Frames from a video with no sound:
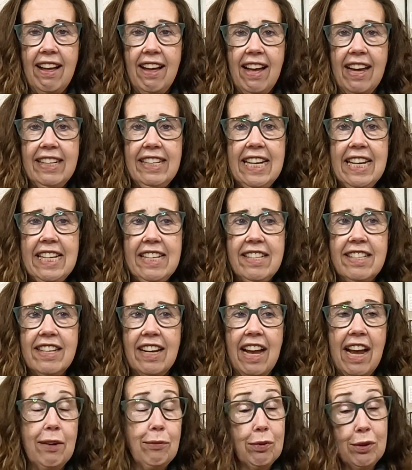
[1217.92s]
I
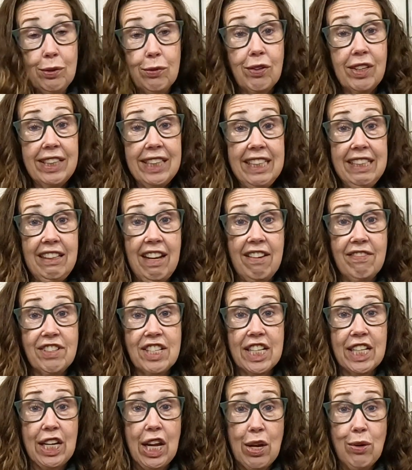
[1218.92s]
would really love
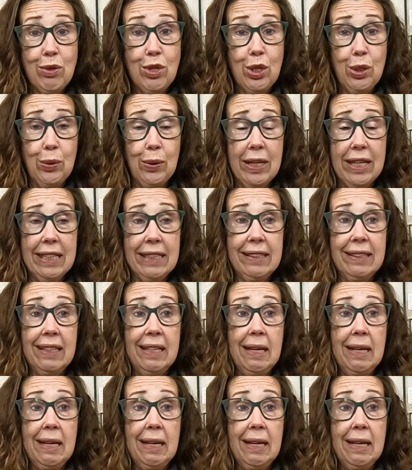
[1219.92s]
to go to it